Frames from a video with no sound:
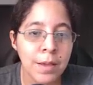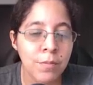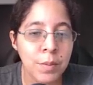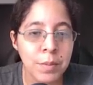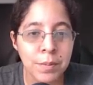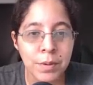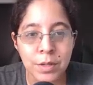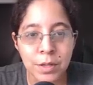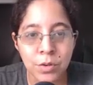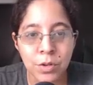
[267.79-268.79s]
Remember
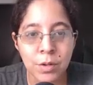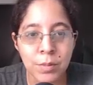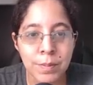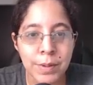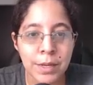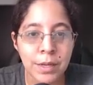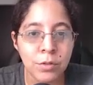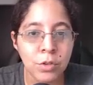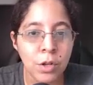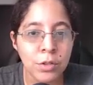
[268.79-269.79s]
that you're going to be paying
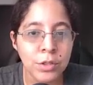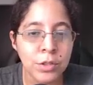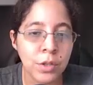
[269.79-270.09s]
in dollars.